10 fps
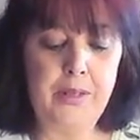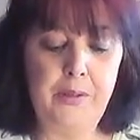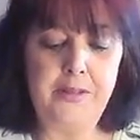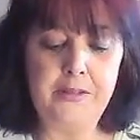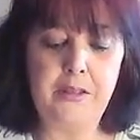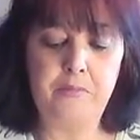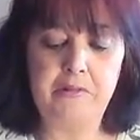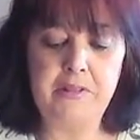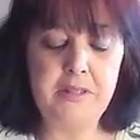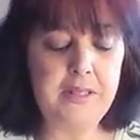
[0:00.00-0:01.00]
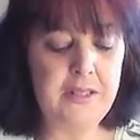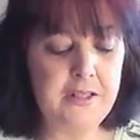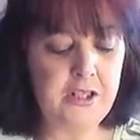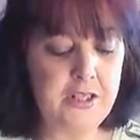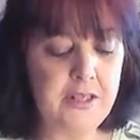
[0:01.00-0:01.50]
Going into the present
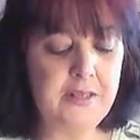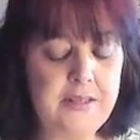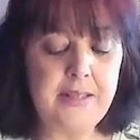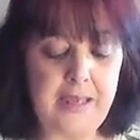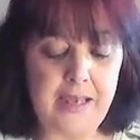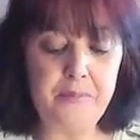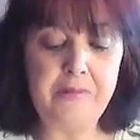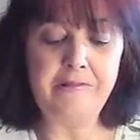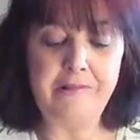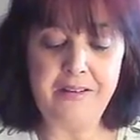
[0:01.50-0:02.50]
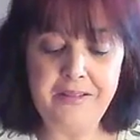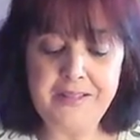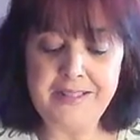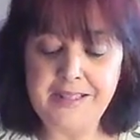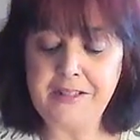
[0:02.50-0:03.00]
energy is the Emperor,
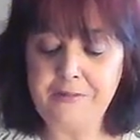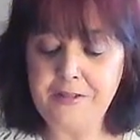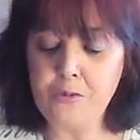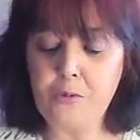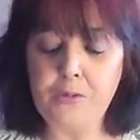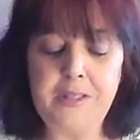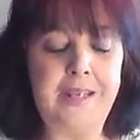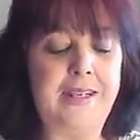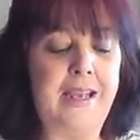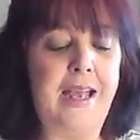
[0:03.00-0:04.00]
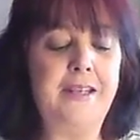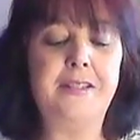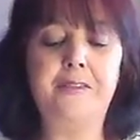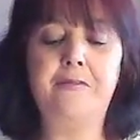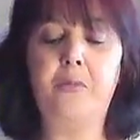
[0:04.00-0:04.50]
Six of Swords, and the
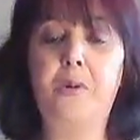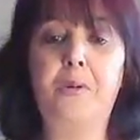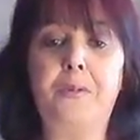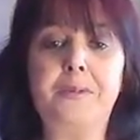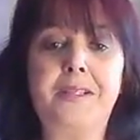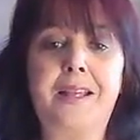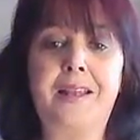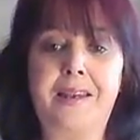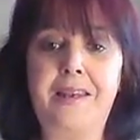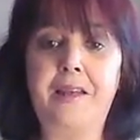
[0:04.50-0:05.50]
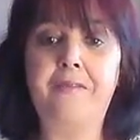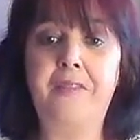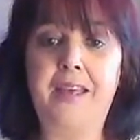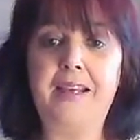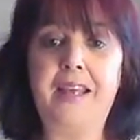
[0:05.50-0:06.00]
Ace of Wands. Love
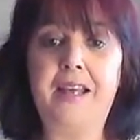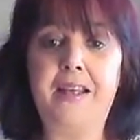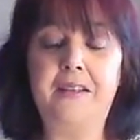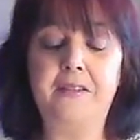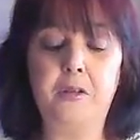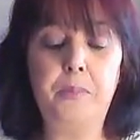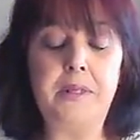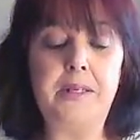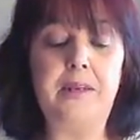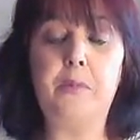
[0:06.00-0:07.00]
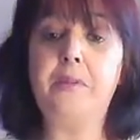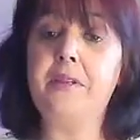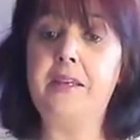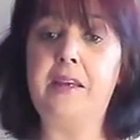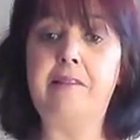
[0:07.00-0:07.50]
that card. Could be dealing with
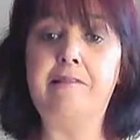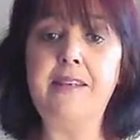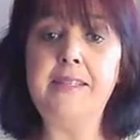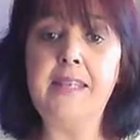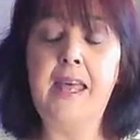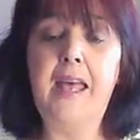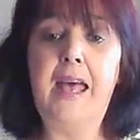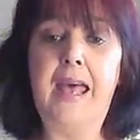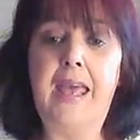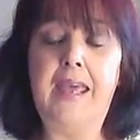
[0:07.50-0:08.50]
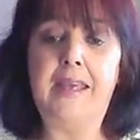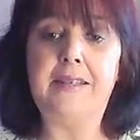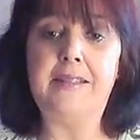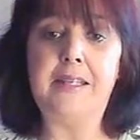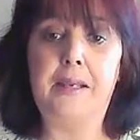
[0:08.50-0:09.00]
an Aries,
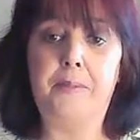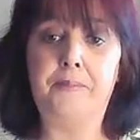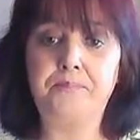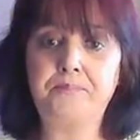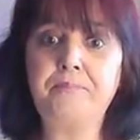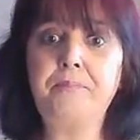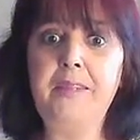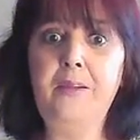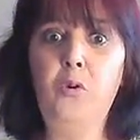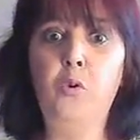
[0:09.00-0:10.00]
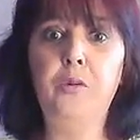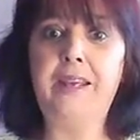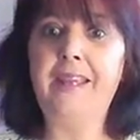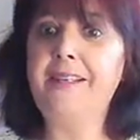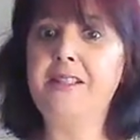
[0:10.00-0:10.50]
and all the
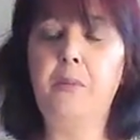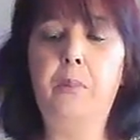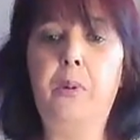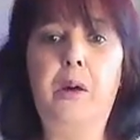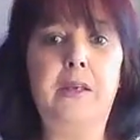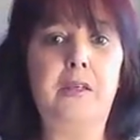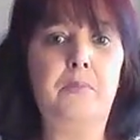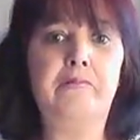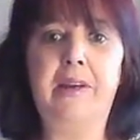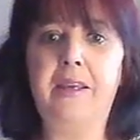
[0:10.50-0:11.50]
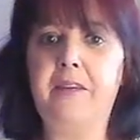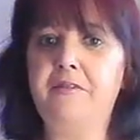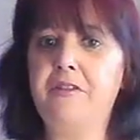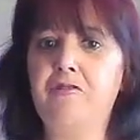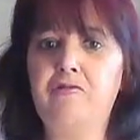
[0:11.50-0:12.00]
kings combined:
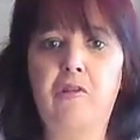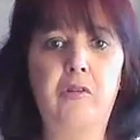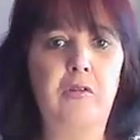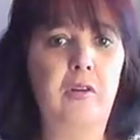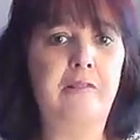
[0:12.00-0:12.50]
brave, strong,